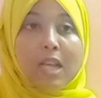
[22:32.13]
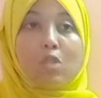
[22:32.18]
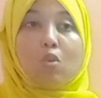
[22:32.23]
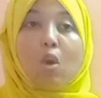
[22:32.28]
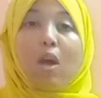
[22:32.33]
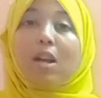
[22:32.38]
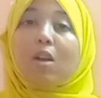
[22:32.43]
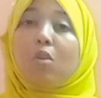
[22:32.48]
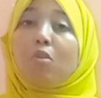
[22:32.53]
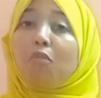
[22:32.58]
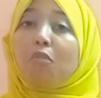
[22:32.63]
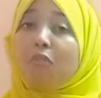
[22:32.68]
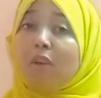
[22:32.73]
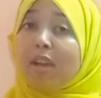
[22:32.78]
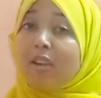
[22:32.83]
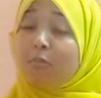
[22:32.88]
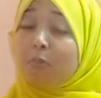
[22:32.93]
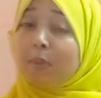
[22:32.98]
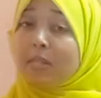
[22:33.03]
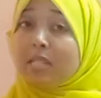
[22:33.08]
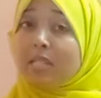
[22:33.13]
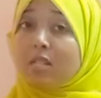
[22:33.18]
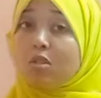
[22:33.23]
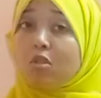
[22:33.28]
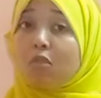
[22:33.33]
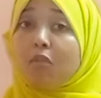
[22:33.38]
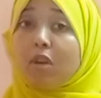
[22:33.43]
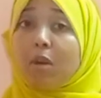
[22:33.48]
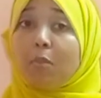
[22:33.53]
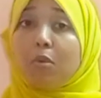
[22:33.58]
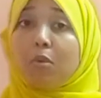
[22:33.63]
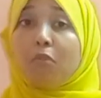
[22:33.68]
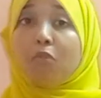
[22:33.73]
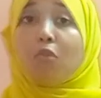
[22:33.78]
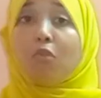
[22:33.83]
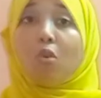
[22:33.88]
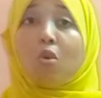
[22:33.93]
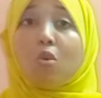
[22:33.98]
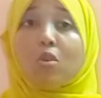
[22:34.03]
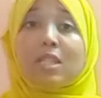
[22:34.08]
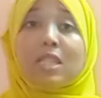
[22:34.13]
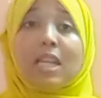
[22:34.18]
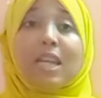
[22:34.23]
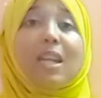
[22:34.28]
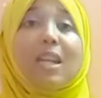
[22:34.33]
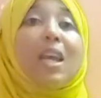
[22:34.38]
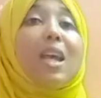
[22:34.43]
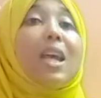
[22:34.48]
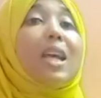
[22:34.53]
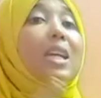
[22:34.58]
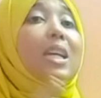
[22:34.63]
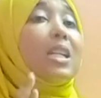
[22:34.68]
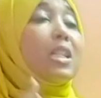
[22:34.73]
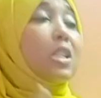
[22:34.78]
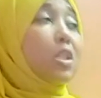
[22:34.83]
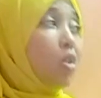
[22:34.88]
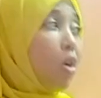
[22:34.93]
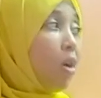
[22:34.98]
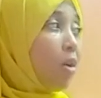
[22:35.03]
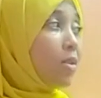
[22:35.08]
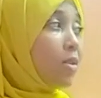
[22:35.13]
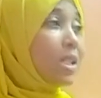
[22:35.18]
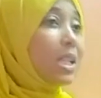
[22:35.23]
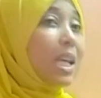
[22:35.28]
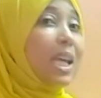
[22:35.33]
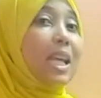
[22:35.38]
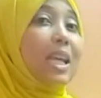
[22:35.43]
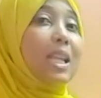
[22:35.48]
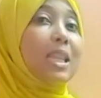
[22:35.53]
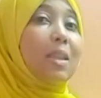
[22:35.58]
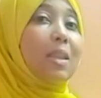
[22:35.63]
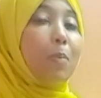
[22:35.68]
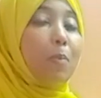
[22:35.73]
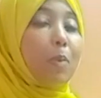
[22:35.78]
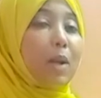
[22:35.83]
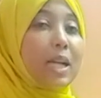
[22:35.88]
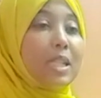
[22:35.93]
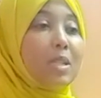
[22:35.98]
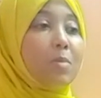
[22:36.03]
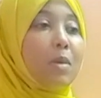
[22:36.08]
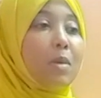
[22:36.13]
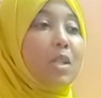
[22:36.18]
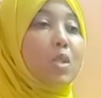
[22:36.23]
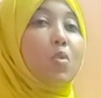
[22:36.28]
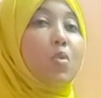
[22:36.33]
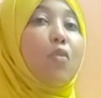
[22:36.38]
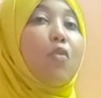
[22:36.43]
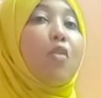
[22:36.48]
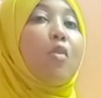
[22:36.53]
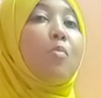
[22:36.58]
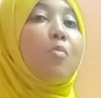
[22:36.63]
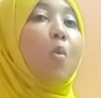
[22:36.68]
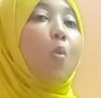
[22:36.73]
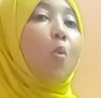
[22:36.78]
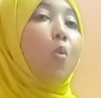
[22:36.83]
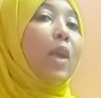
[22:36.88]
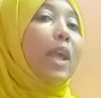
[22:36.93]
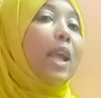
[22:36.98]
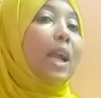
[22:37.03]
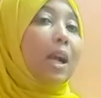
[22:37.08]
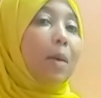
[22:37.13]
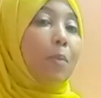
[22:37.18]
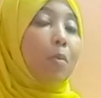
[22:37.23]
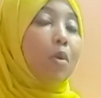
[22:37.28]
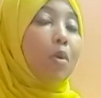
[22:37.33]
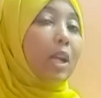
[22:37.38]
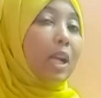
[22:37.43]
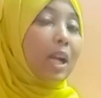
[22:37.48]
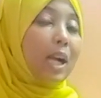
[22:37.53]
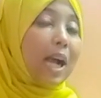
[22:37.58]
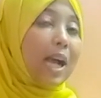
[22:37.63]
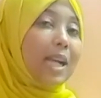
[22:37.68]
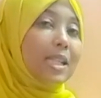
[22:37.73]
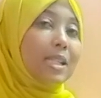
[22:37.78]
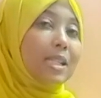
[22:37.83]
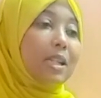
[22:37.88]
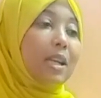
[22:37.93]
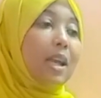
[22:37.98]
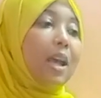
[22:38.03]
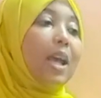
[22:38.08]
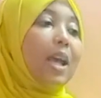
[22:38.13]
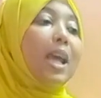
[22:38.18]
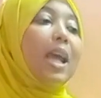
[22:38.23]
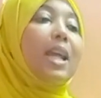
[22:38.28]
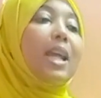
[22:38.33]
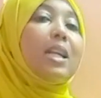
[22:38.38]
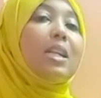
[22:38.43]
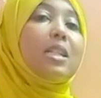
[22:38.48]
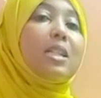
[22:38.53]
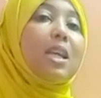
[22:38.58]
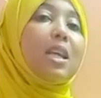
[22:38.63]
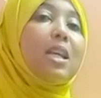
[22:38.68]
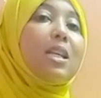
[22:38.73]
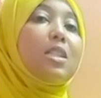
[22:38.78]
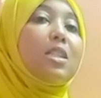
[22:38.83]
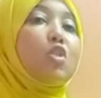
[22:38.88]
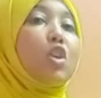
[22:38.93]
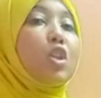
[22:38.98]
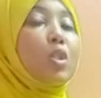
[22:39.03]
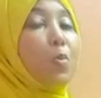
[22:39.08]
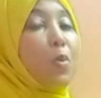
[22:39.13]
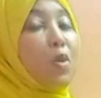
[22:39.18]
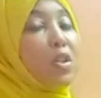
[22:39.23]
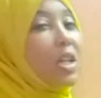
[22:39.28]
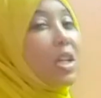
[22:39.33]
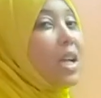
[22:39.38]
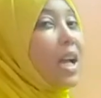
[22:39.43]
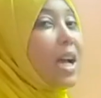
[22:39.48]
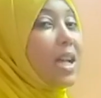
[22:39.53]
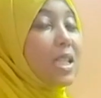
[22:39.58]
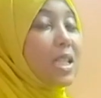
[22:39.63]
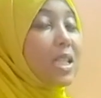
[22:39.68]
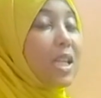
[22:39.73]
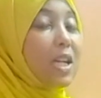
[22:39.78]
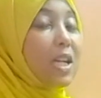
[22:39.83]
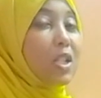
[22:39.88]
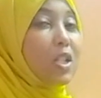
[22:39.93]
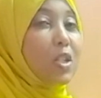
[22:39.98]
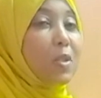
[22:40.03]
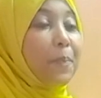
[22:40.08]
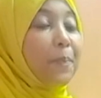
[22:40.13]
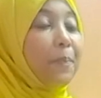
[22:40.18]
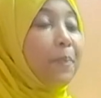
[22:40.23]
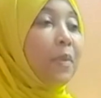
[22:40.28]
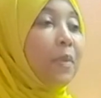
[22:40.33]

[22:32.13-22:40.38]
So around 5% of carbon 4 oxide dissolves in the plasma to form weak carbonic acid, and it is transported as such.